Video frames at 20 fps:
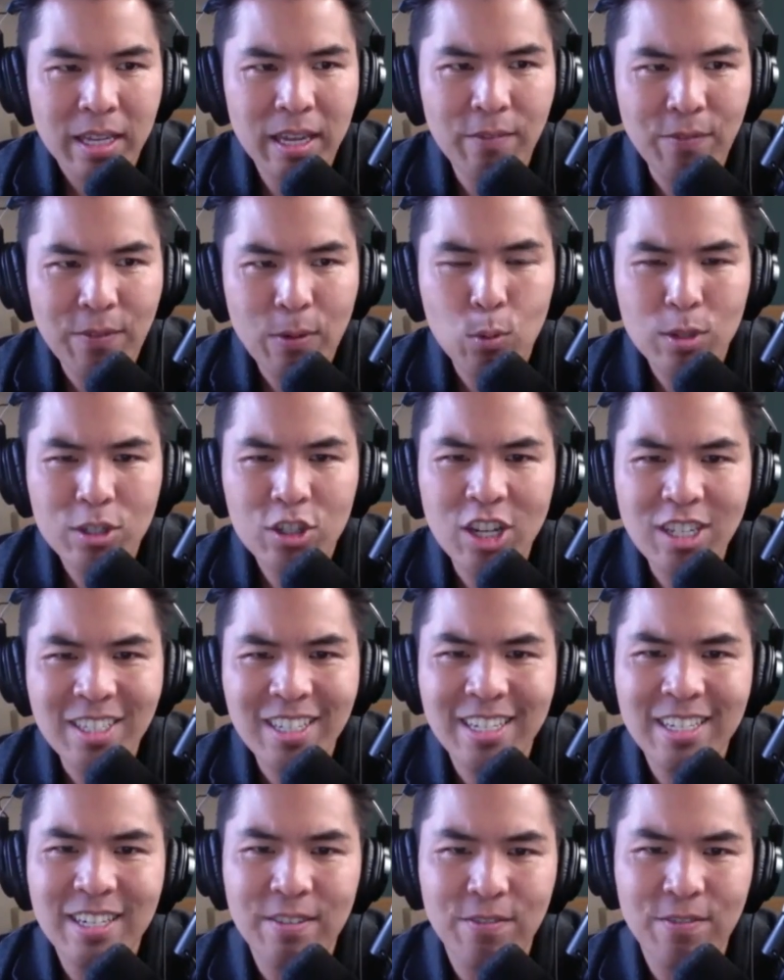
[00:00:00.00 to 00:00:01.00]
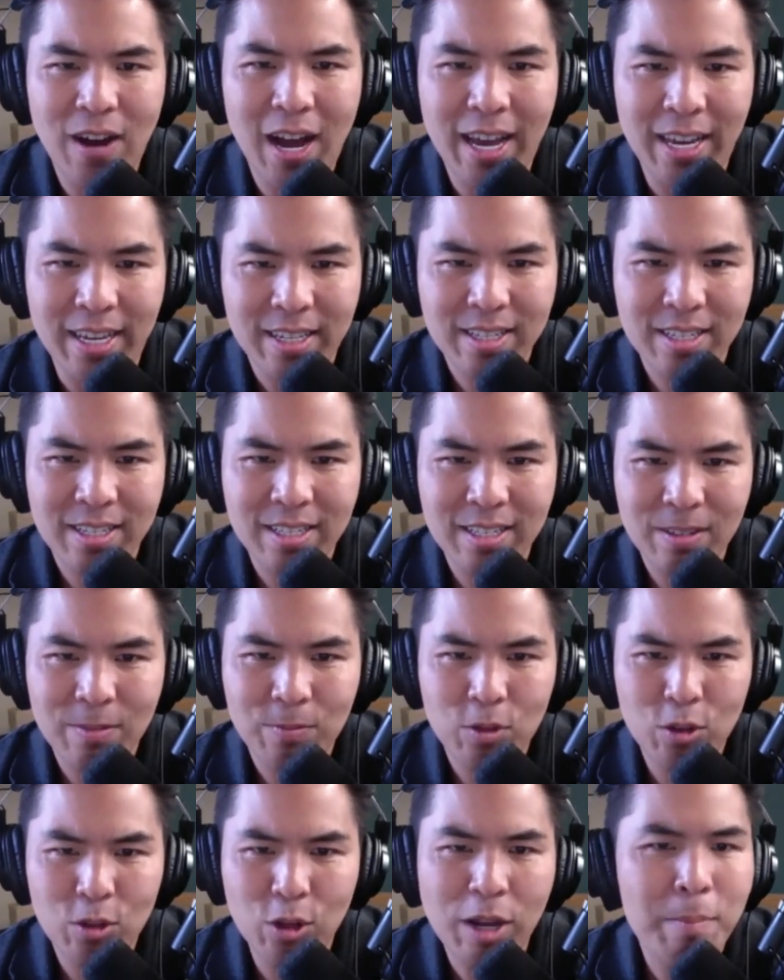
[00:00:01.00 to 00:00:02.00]
If it was just a device,
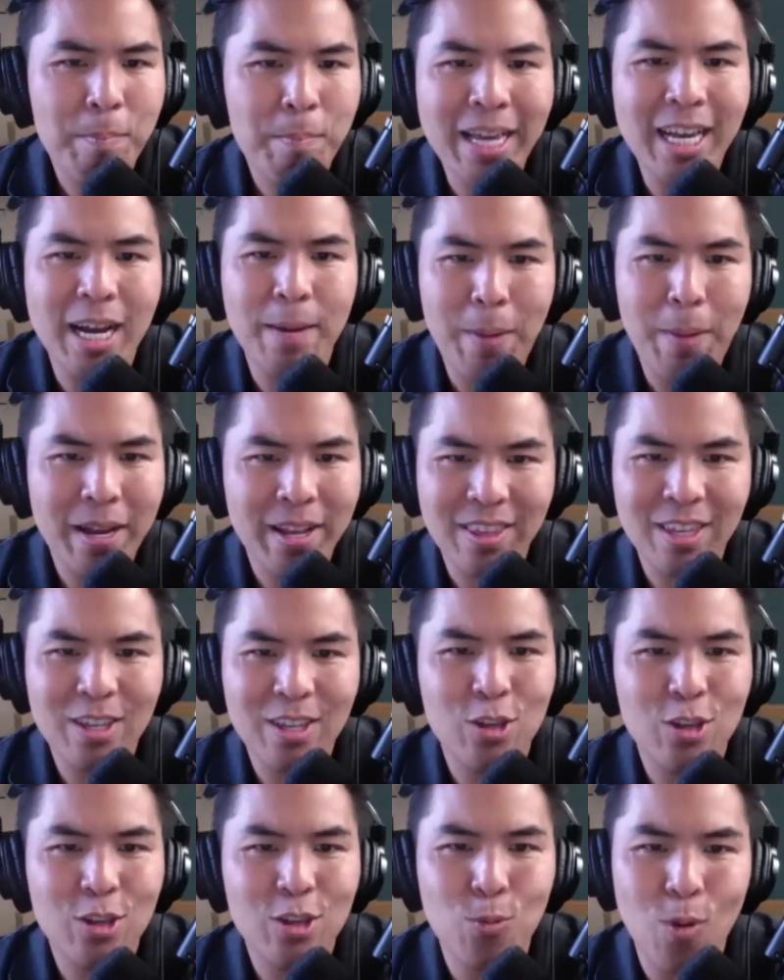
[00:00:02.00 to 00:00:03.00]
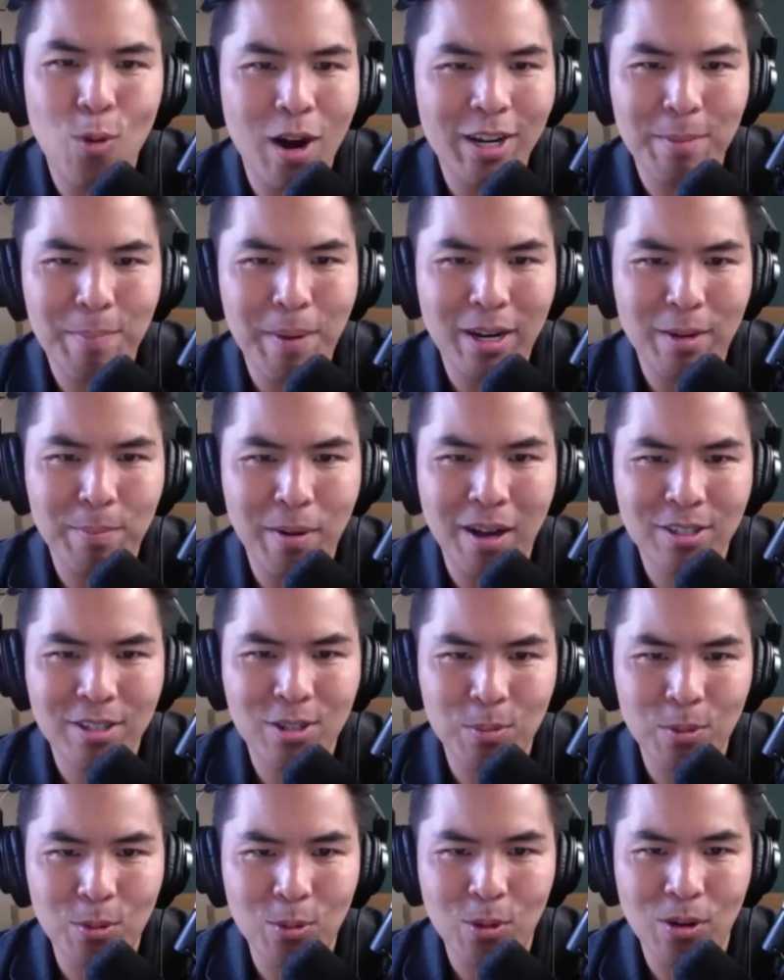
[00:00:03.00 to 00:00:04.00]
you can make up anything you want about a
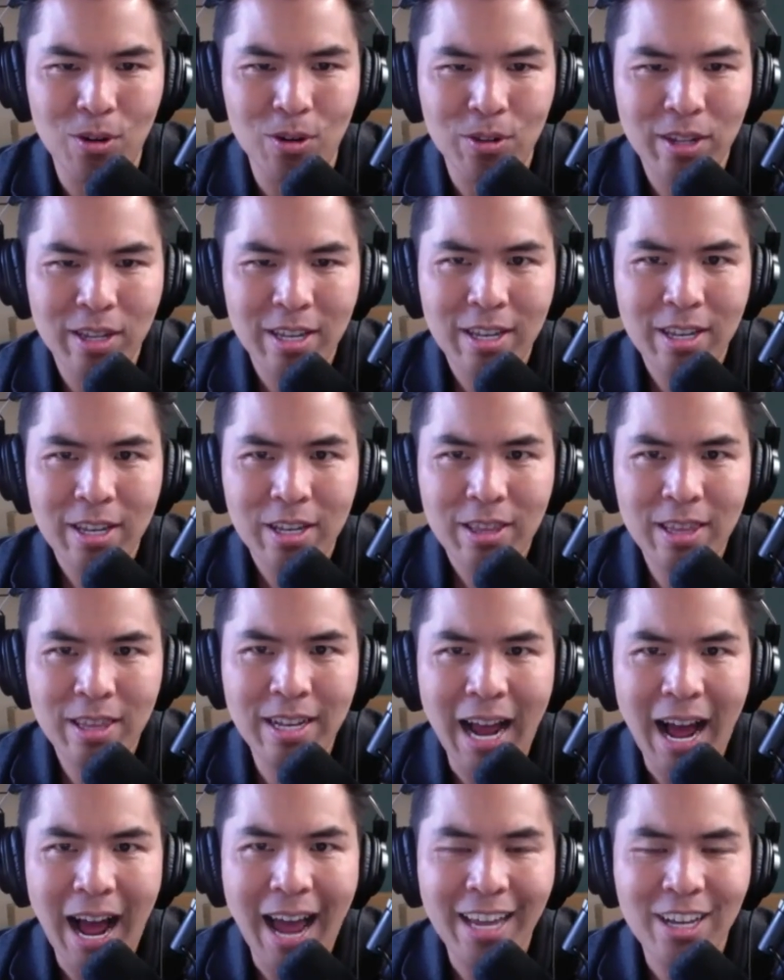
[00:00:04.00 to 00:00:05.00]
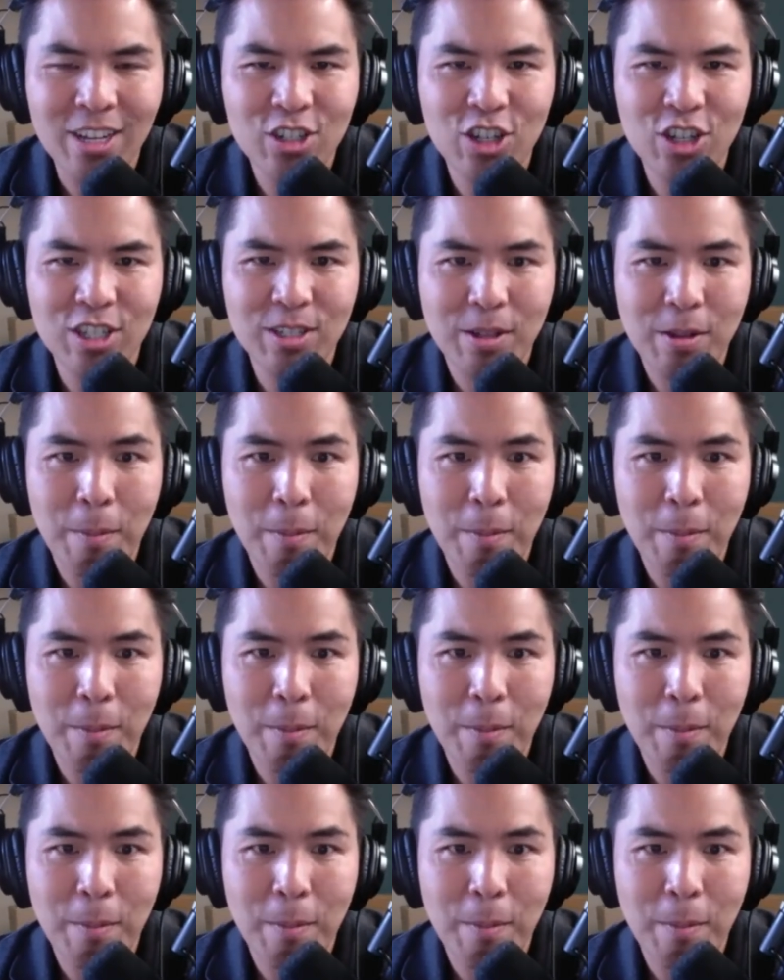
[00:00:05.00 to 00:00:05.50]
possible world, then I could just